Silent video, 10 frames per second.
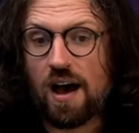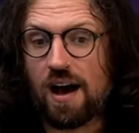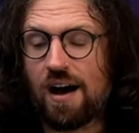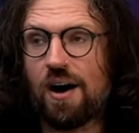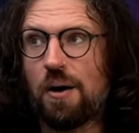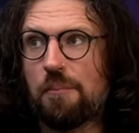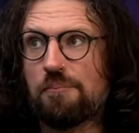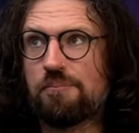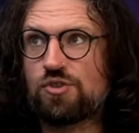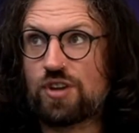
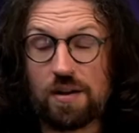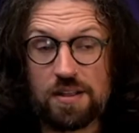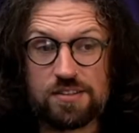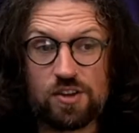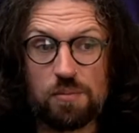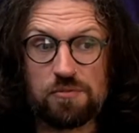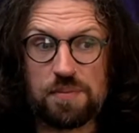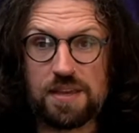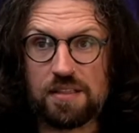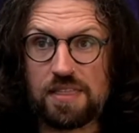Shout out to Tom for
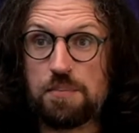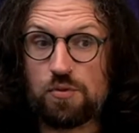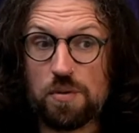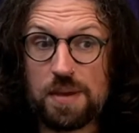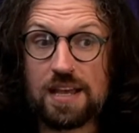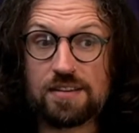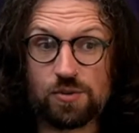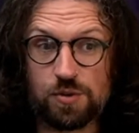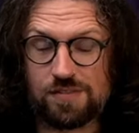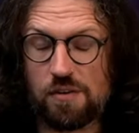being the premier
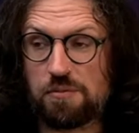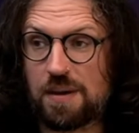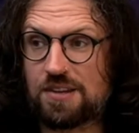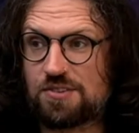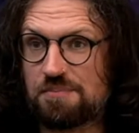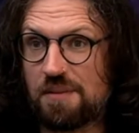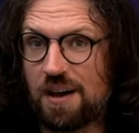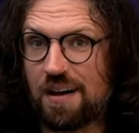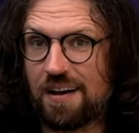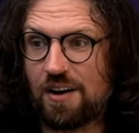source of information
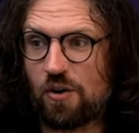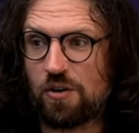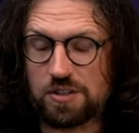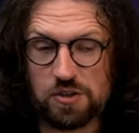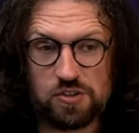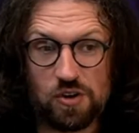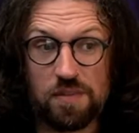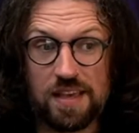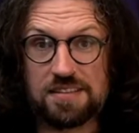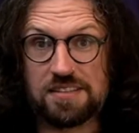on YouTube,
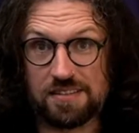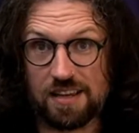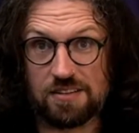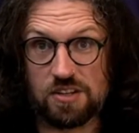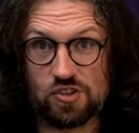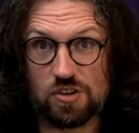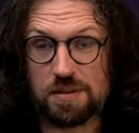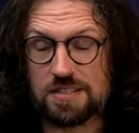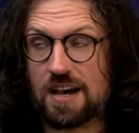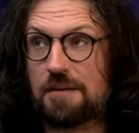on this in
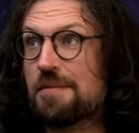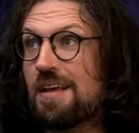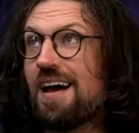YouTube guitar.